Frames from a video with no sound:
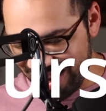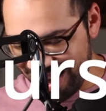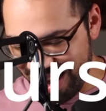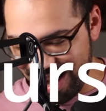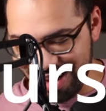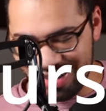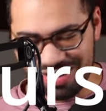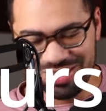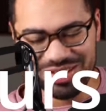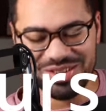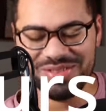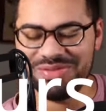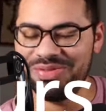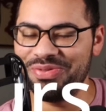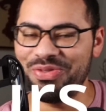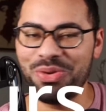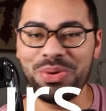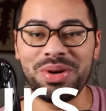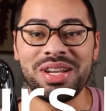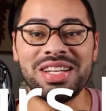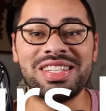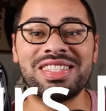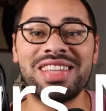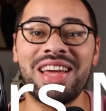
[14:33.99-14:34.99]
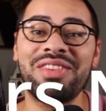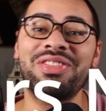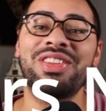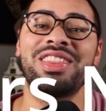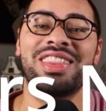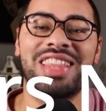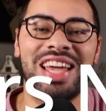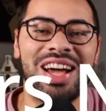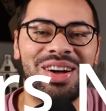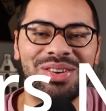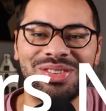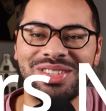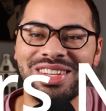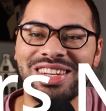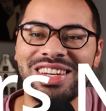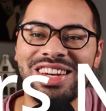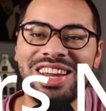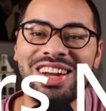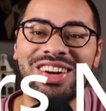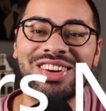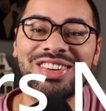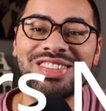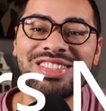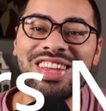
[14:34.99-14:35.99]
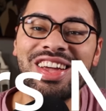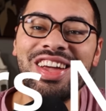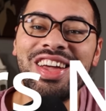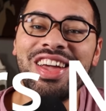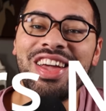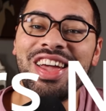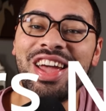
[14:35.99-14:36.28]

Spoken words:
147,000 years